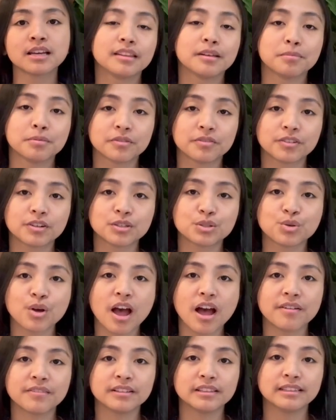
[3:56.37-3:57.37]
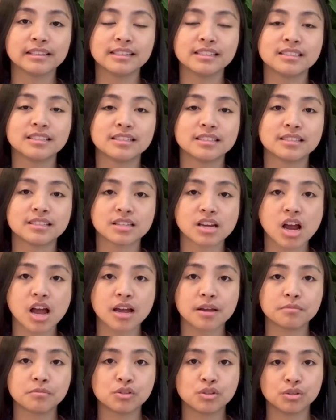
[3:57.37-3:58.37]
They prefer to have at least this
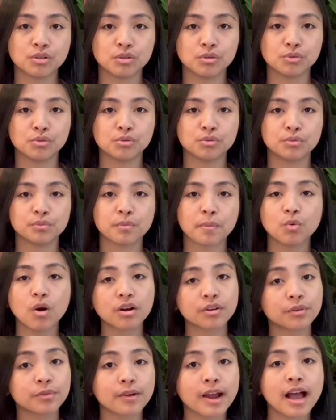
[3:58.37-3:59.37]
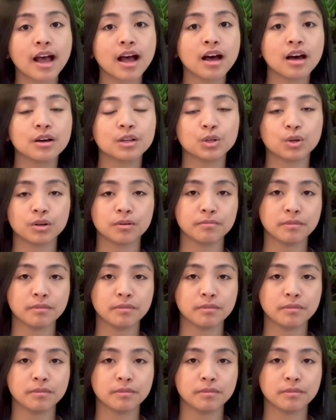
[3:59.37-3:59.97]
time to walk around or